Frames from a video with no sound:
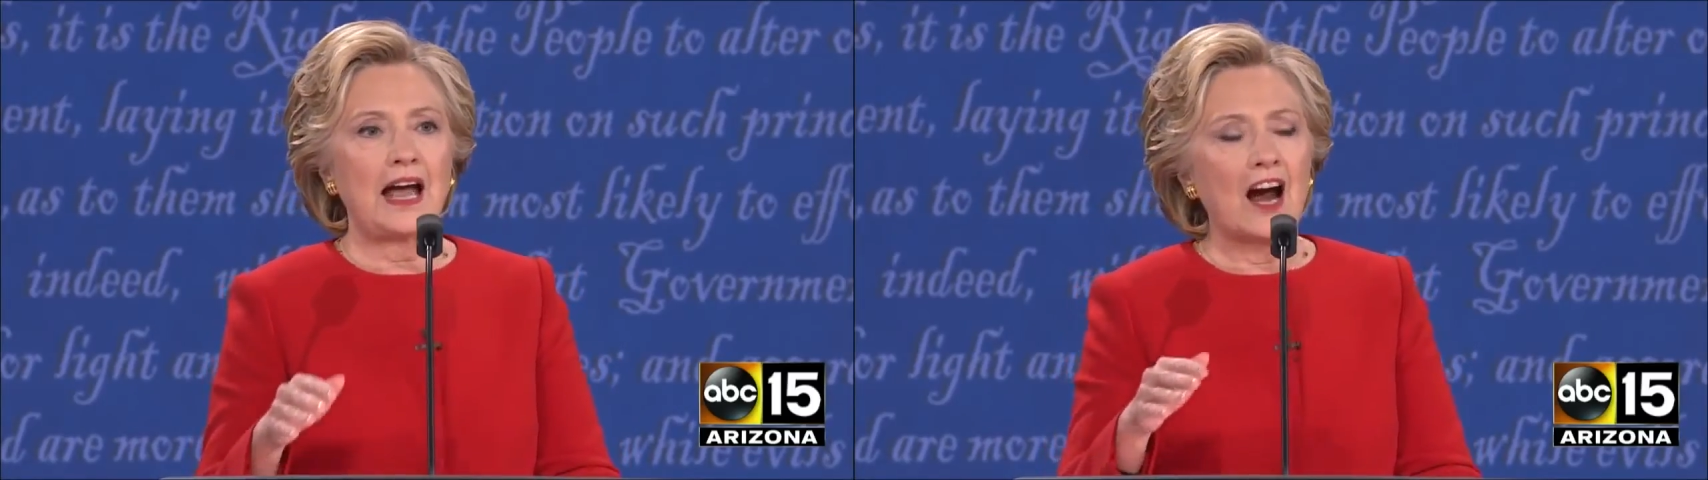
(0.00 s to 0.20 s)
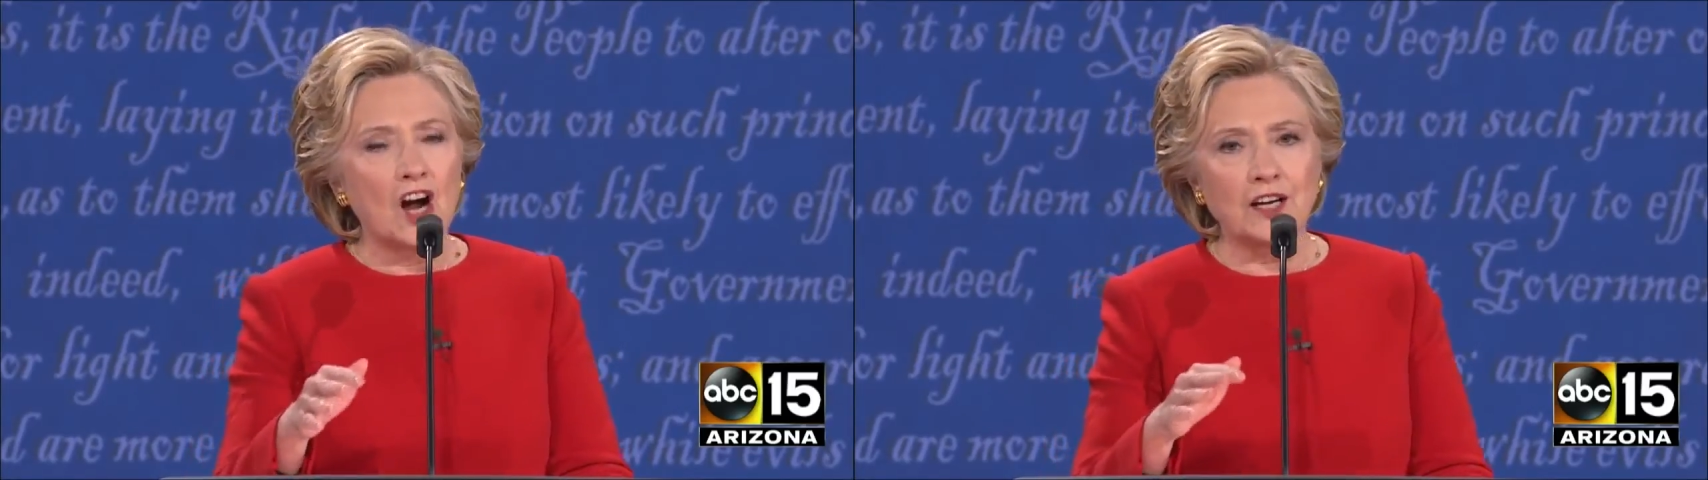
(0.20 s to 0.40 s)

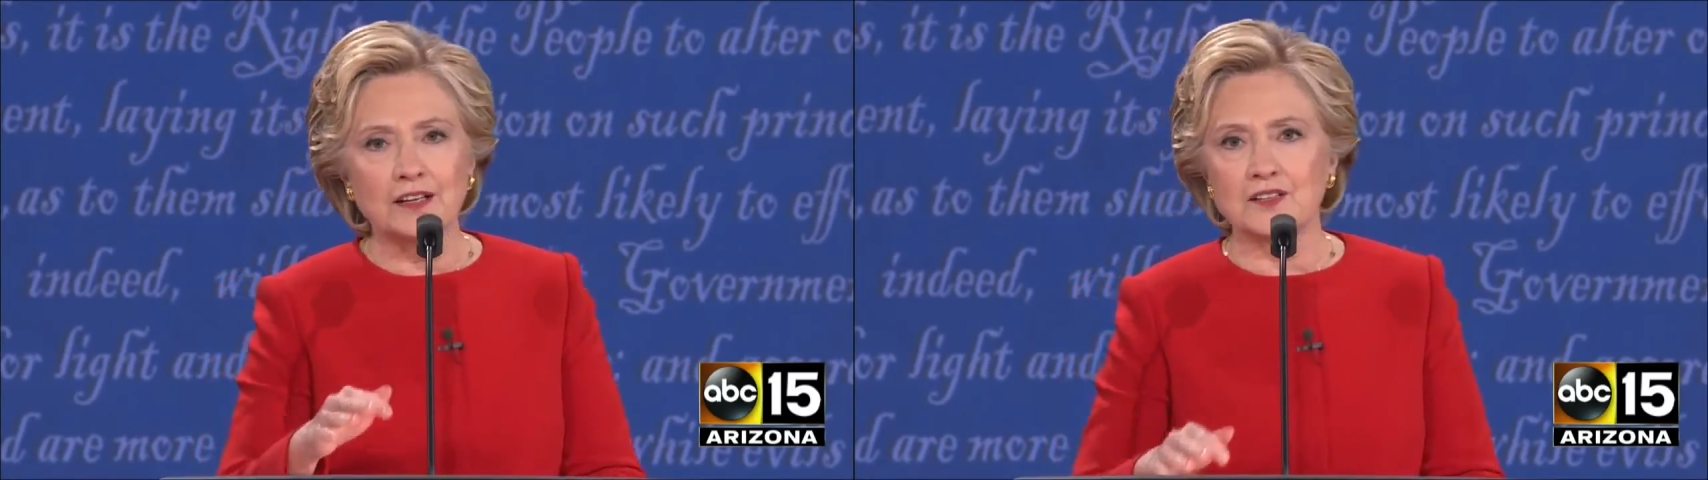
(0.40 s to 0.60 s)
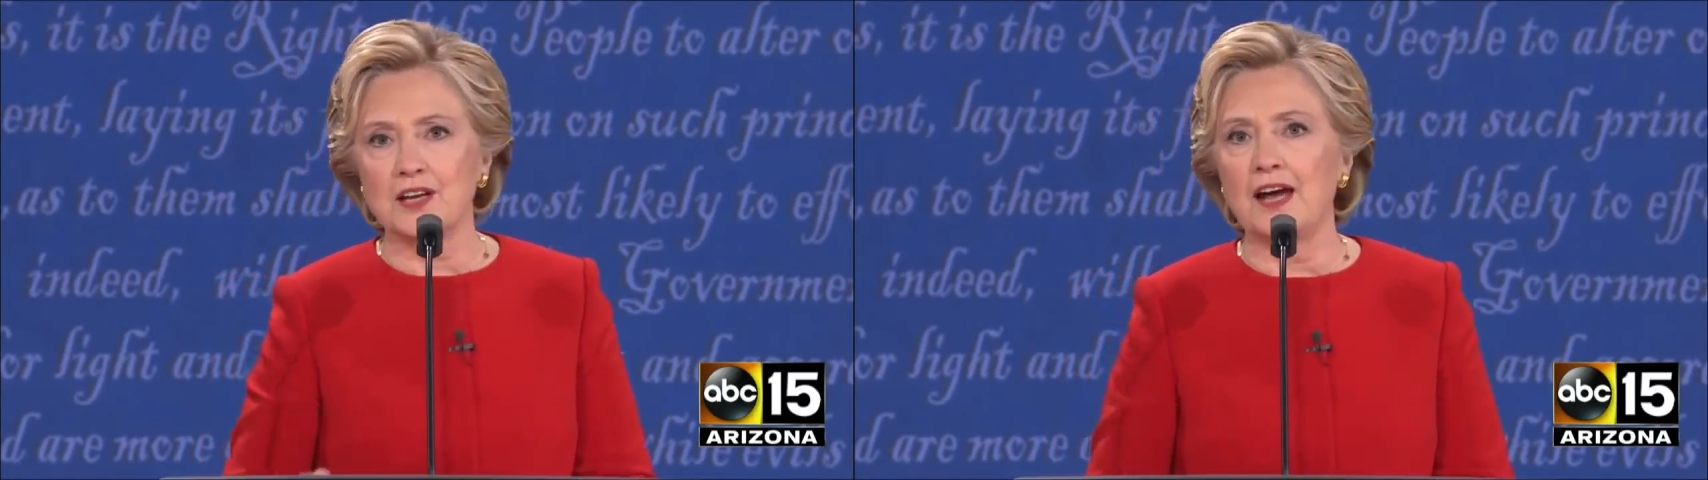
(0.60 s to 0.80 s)

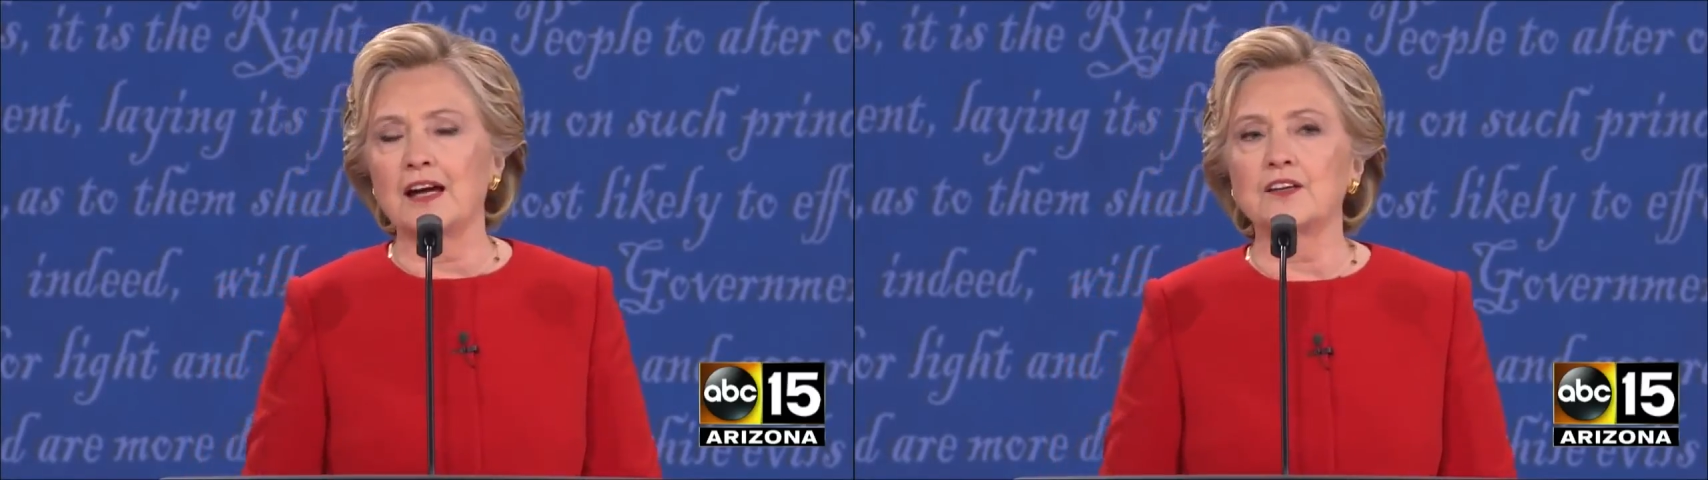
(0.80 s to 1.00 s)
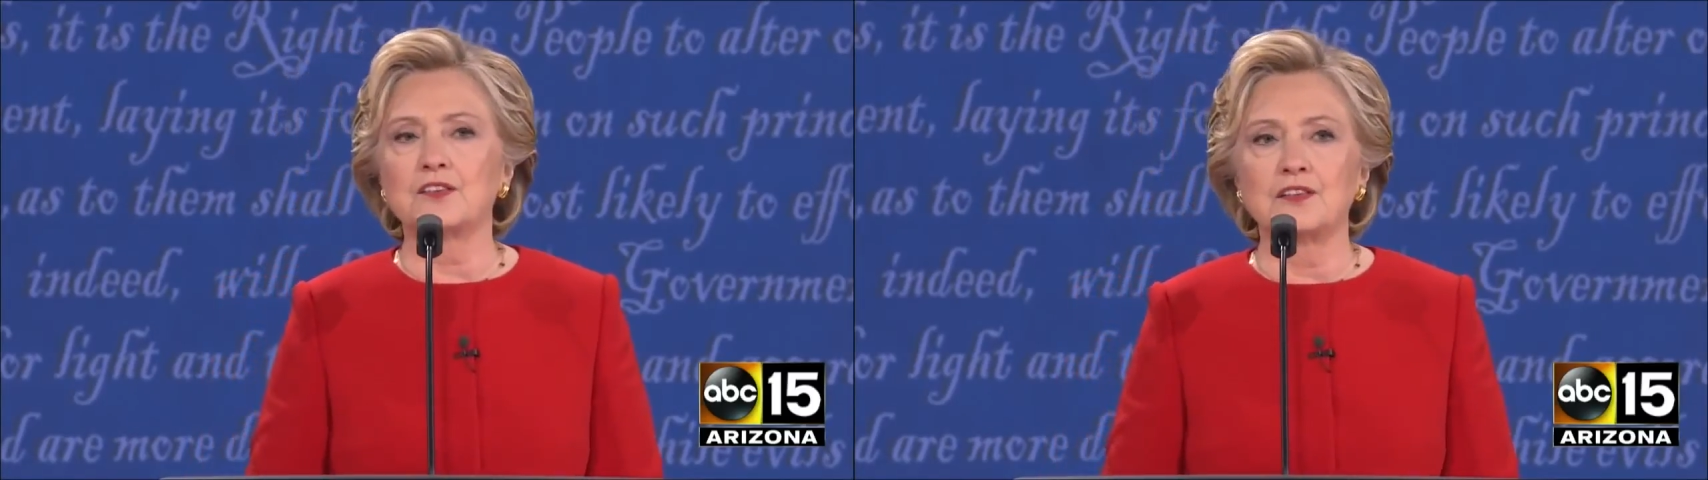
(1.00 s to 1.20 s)

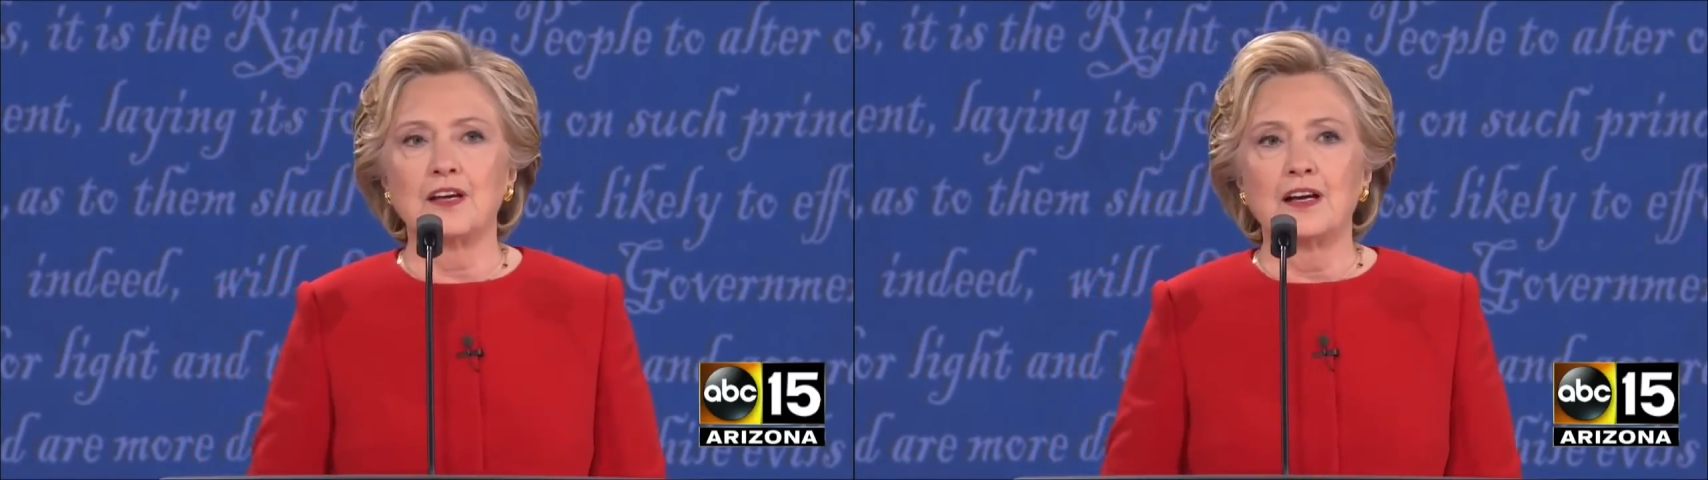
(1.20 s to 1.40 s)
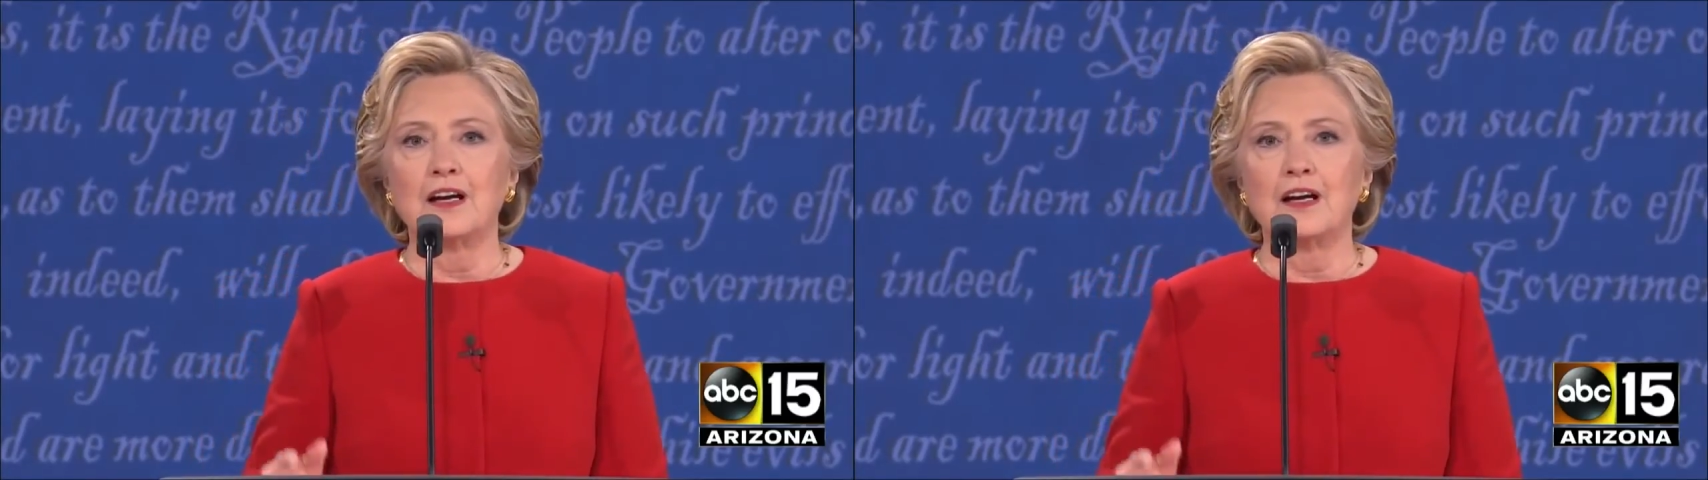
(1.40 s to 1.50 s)
architects,